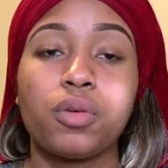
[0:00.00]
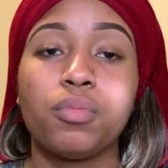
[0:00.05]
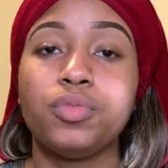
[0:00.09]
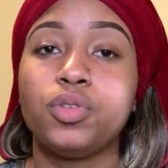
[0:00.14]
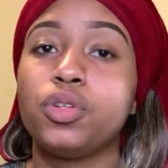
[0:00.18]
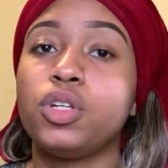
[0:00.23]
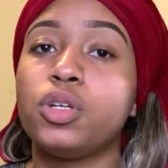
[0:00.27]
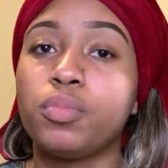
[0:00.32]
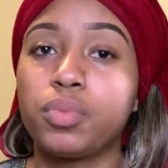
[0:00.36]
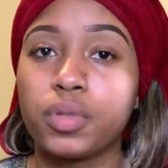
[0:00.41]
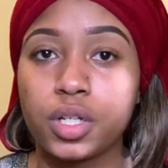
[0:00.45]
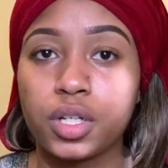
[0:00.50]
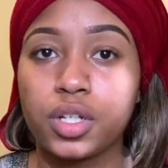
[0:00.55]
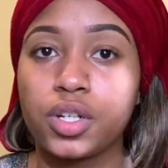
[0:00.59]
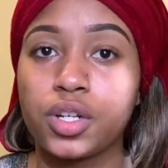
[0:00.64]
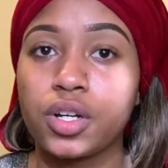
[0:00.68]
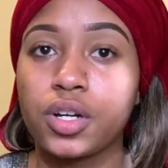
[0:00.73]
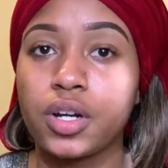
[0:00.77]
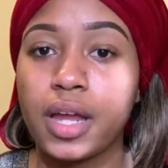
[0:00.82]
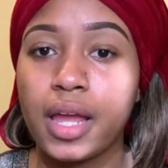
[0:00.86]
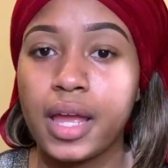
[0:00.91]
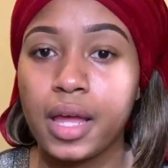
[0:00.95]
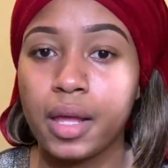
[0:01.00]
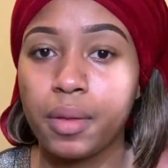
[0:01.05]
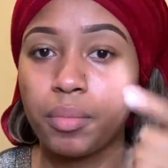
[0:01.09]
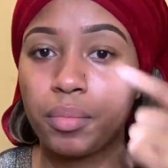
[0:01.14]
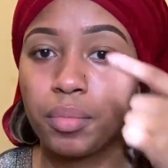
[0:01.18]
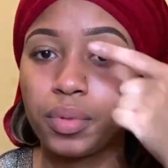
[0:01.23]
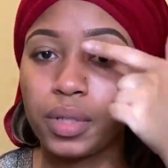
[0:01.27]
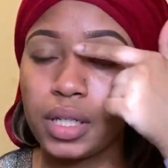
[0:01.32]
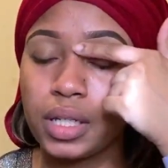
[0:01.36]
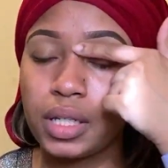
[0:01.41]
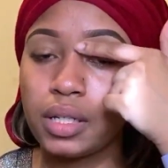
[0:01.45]
beauty blender and
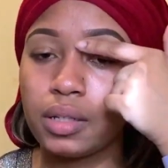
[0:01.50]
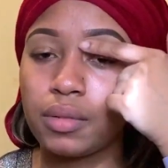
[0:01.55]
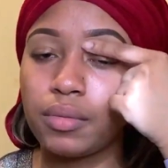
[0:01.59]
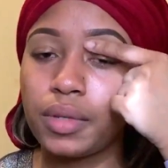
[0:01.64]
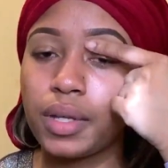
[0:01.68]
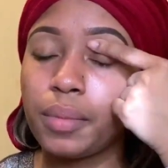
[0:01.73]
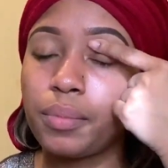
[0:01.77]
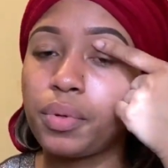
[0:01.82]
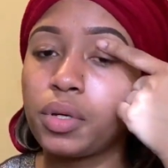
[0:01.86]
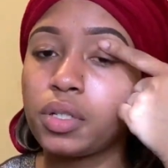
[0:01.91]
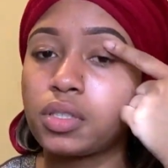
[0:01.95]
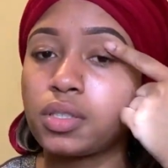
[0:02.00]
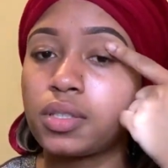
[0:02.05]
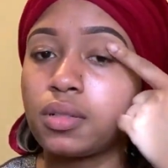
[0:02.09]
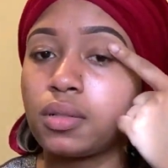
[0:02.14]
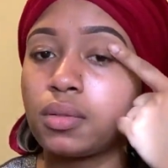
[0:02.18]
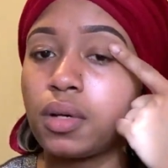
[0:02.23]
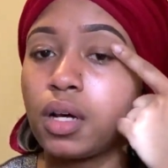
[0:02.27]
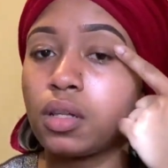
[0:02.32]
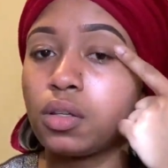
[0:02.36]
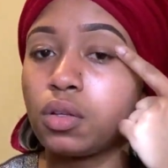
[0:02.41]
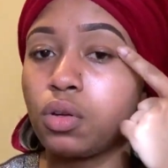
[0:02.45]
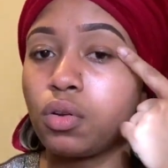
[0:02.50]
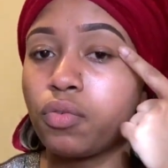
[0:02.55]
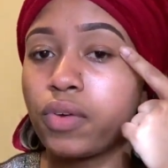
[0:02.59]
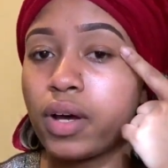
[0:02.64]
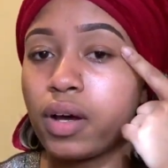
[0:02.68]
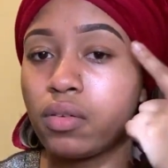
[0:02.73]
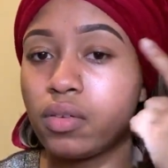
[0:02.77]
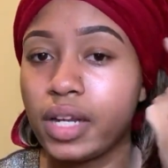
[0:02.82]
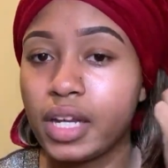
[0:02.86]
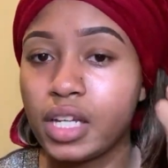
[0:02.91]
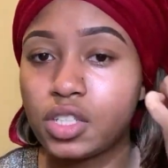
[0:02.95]
blend and put a little
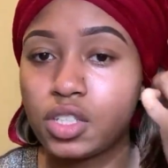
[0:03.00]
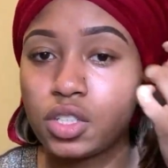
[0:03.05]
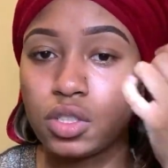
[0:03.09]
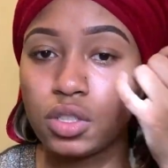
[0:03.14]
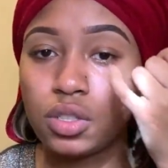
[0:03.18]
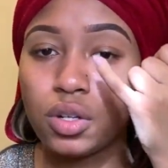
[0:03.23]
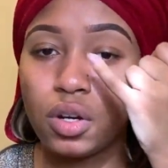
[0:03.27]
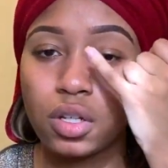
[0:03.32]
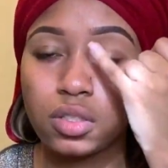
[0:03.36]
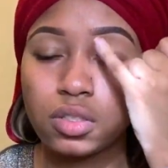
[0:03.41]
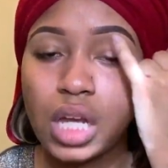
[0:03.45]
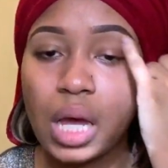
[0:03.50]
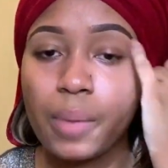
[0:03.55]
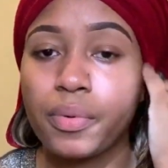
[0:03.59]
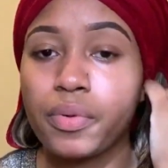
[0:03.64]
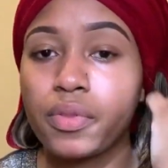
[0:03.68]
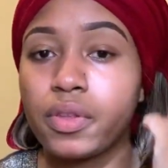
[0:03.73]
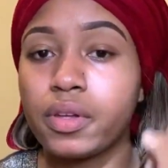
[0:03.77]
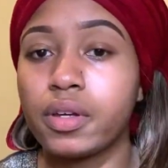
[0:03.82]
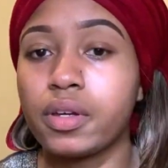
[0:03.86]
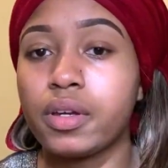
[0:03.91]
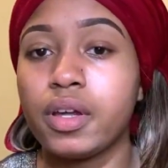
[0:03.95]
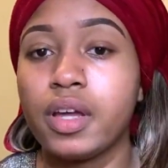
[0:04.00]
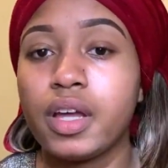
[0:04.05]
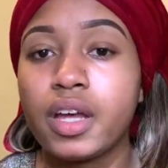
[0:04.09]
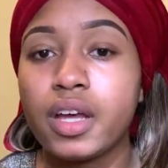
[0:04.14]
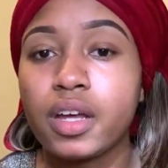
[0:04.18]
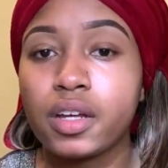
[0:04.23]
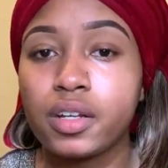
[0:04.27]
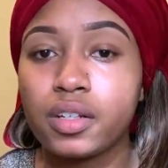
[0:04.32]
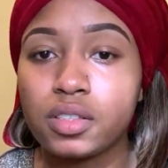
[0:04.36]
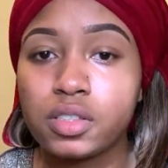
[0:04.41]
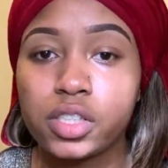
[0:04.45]
foundation on top of the
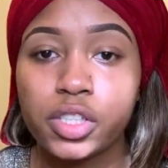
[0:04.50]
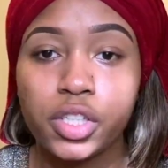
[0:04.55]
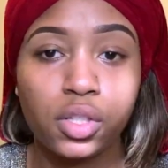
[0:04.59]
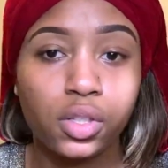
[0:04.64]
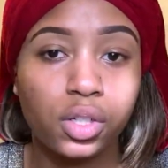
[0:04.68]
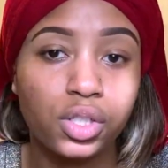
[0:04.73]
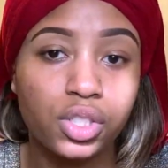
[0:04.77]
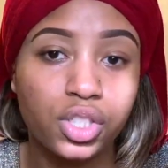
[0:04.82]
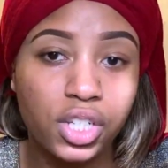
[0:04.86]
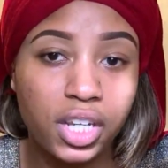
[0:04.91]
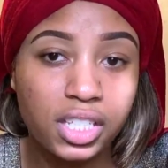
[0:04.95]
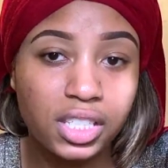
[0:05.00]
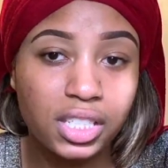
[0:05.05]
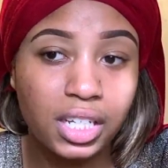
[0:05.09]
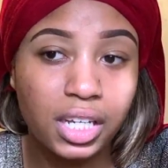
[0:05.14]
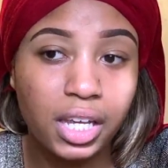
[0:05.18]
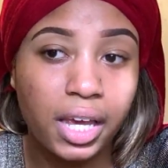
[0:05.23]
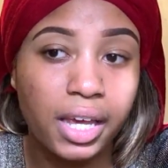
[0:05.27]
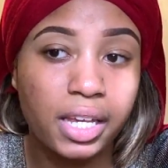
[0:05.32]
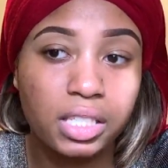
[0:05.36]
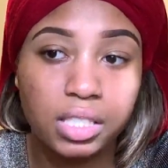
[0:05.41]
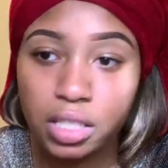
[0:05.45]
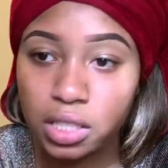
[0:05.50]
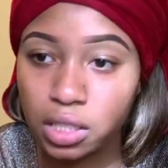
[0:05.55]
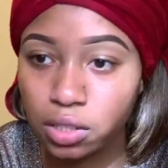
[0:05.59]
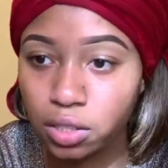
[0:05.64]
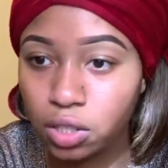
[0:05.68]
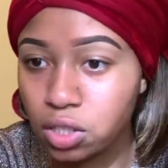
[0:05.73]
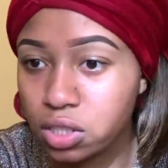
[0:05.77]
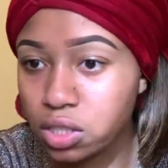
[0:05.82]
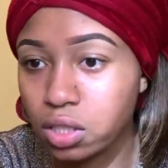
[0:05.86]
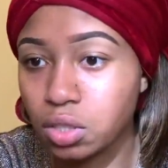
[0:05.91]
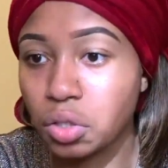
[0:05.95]
concealer, just in case it
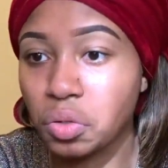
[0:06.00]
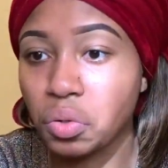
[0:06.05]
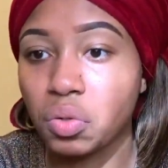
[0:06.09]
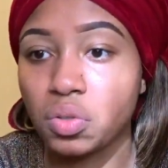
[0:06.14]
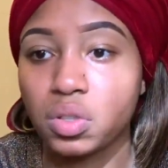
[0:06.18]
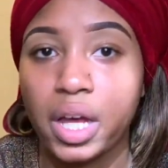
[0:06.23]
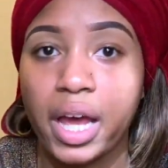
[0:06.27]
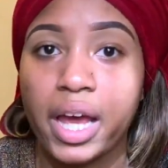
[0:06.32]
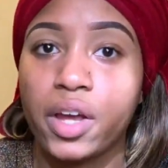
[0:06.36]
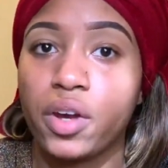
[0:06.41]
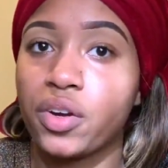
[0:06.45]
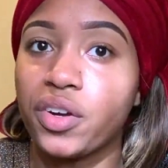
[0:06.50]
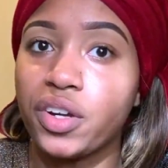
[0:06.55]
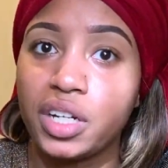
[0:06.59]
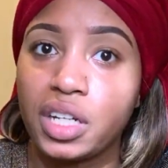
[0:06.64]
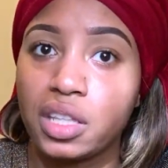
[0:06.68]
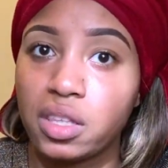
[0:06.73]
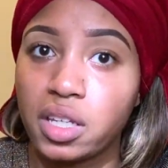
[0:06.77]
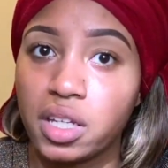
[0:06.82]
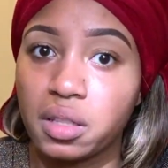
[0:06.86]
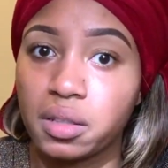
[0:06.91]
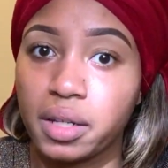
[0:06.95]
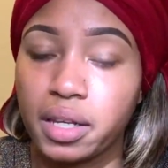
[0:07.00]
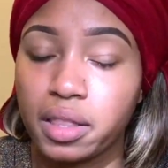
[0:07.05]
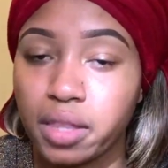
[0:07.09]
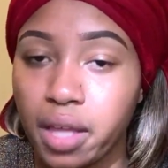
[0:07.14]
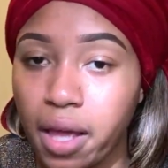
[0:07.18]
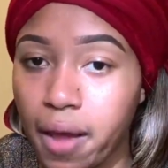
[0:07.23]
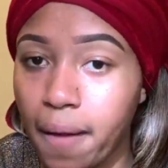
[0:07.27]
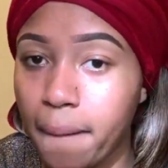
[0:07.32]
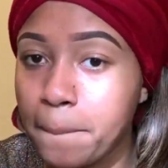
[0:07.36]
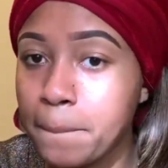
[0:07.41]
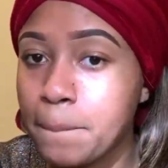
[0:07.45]
looks a little light or anything like
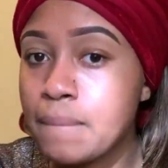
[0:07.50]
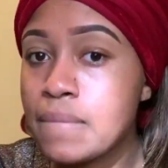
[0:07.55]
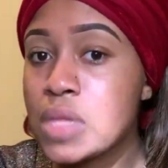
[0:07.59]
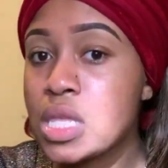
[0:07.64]
that.